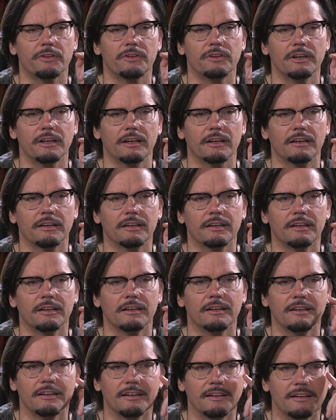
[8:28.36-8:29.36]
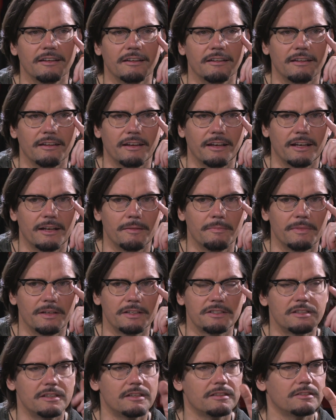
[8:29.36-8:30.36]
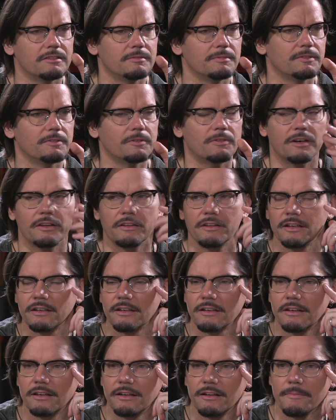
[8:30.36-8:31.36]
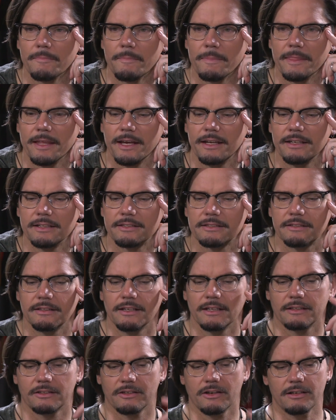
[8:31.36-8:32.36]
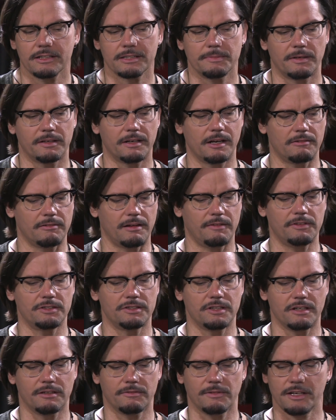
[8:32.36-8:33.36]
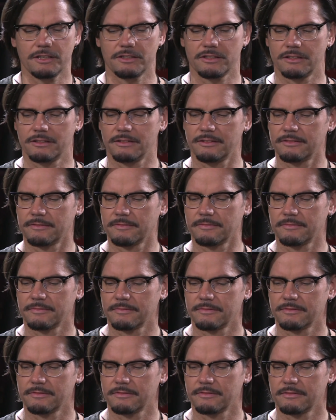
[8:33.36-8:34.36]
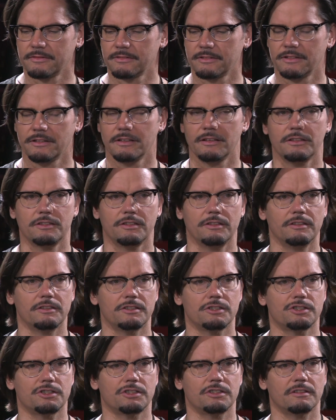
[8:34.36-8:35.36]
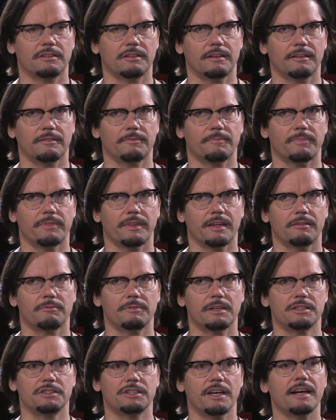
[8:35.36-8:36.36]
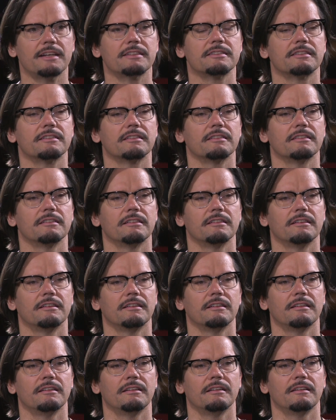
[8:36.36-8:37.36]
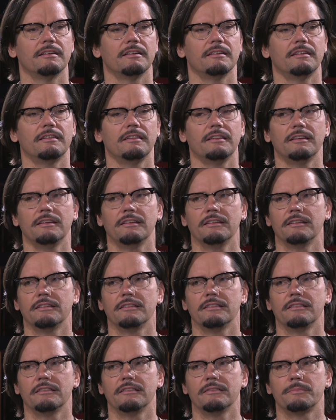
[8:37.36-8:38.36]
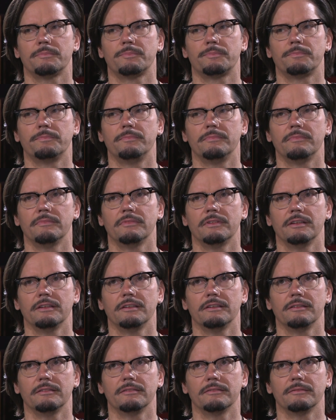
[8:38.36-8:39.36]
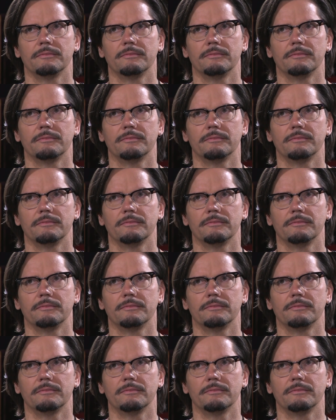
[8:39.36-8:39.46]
Turning. And I mentioned it to you before, I think. And it's, it talks about how every generation sh uh, rejects the, the